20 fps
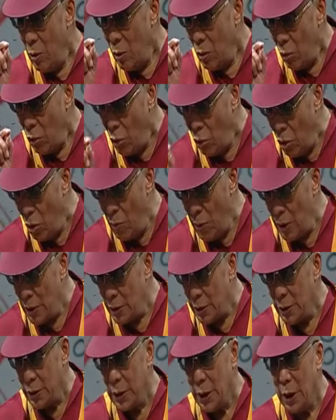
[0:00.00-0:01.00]
Lama
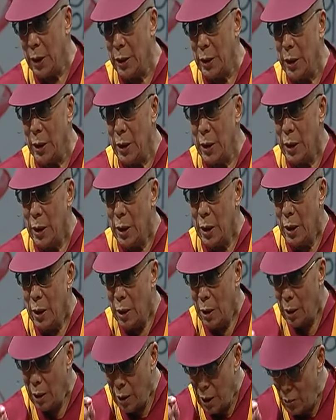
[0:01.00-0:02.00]
Sayadi,
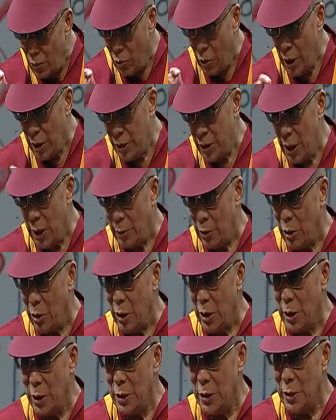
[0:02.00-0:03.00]
Lukwa
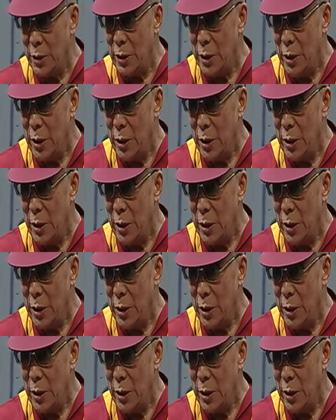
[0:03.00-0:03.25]
Shadyaris,